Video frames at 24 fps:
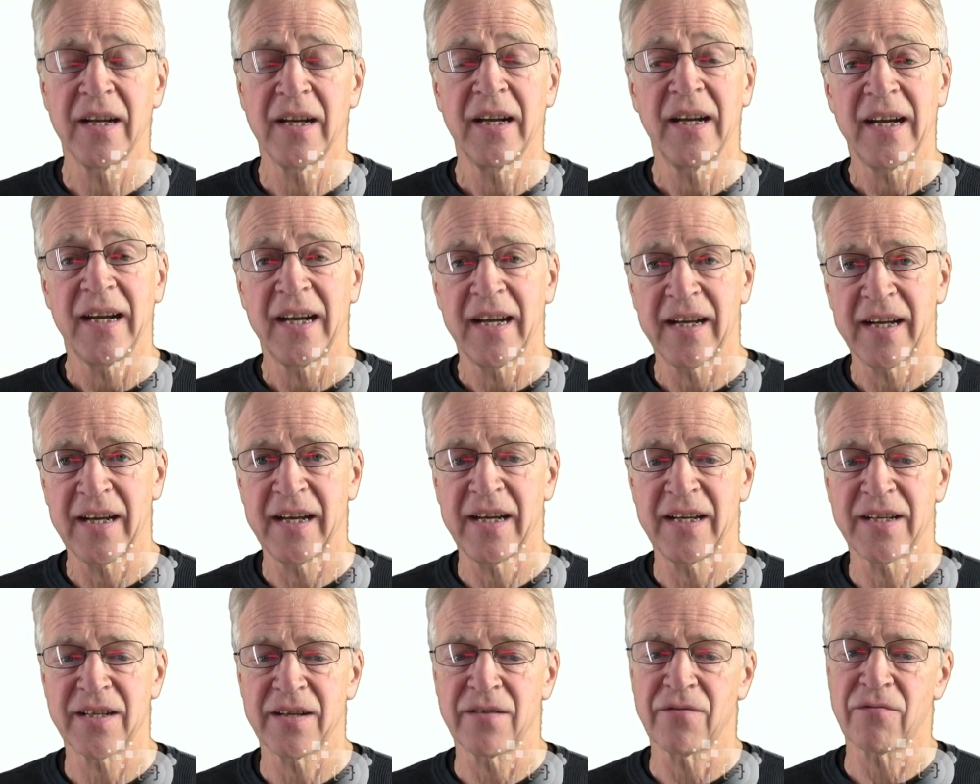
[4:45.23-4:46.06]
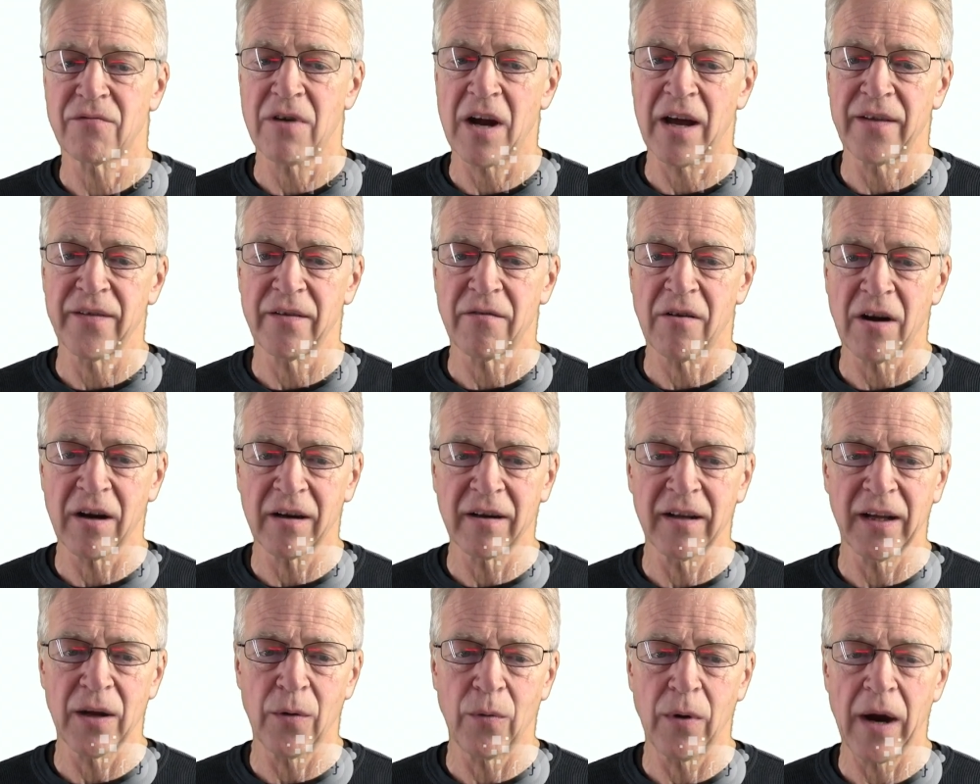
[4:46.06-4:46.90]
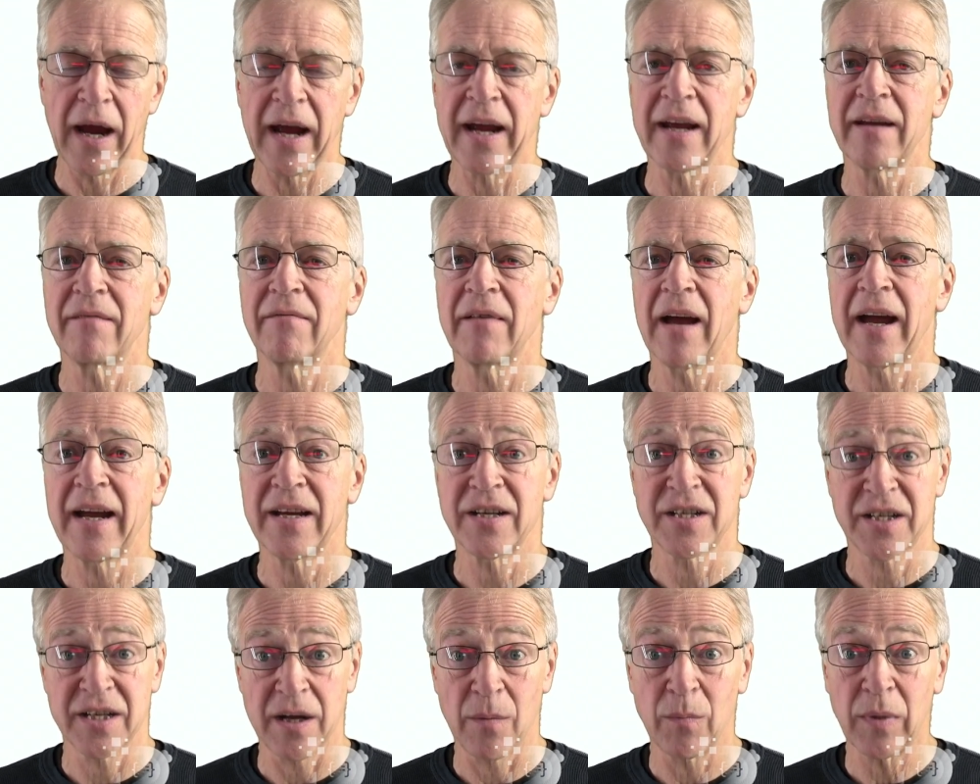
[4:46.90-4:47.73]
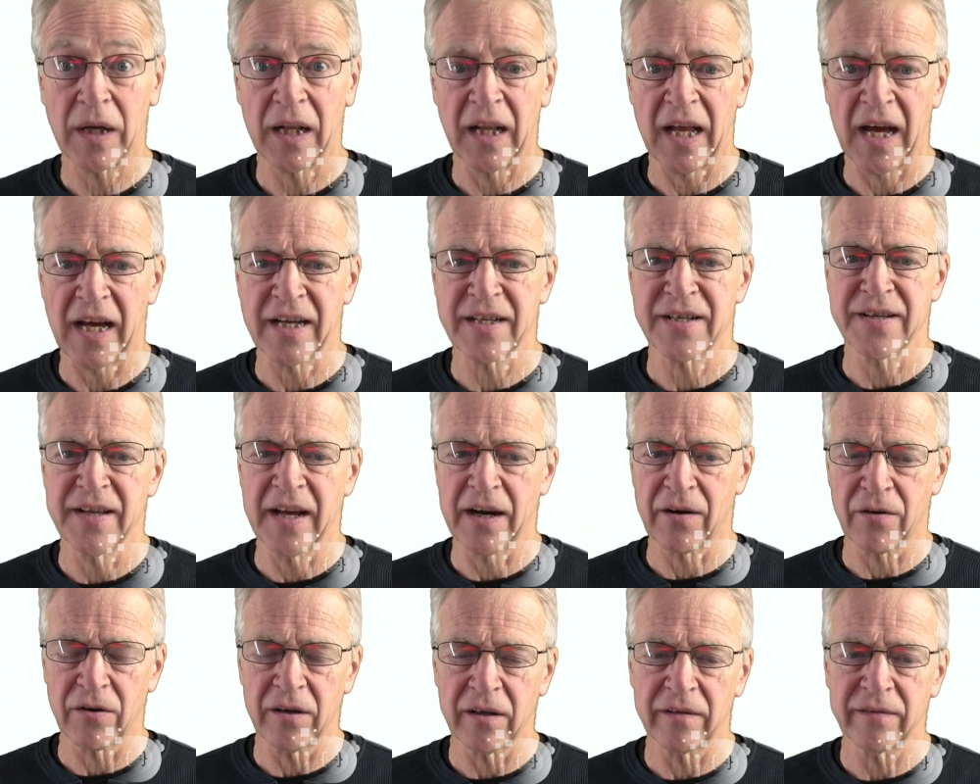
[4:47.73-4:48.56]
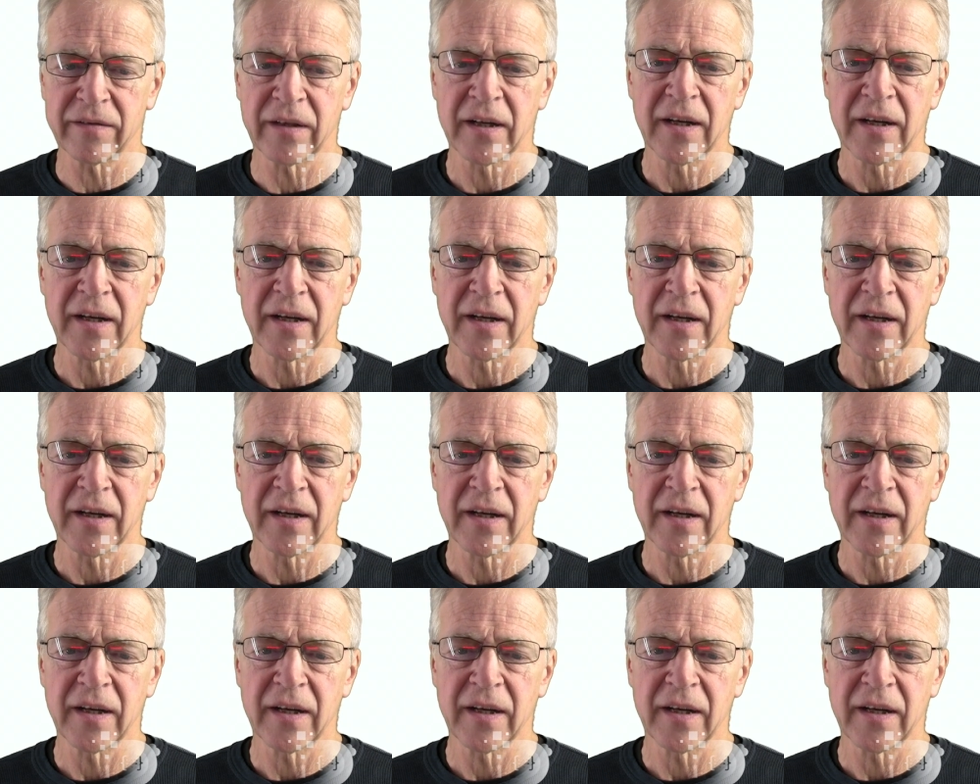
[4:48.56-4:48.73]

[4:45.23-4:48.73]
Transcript: It is, in a rather ugly way, a subclass thereof.